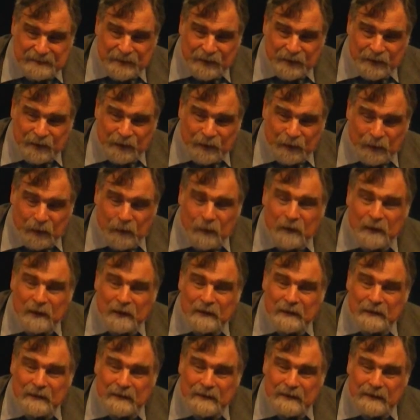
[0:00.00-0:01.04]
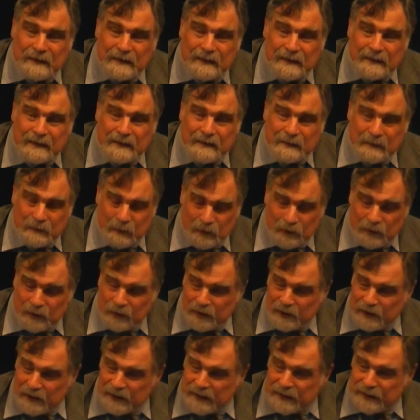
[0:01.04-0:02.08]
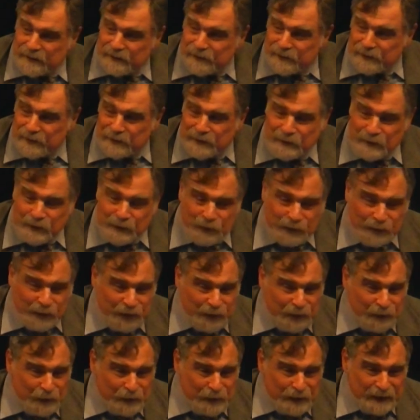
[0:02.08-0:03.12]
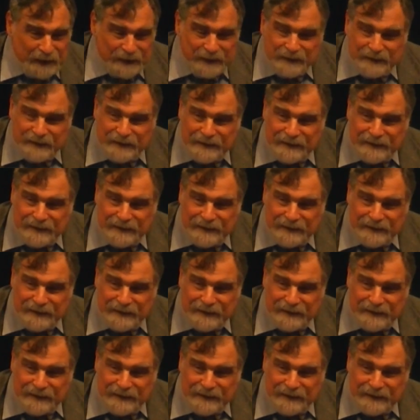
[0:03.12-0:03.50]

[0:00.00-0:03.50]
So look to the left, look to the right.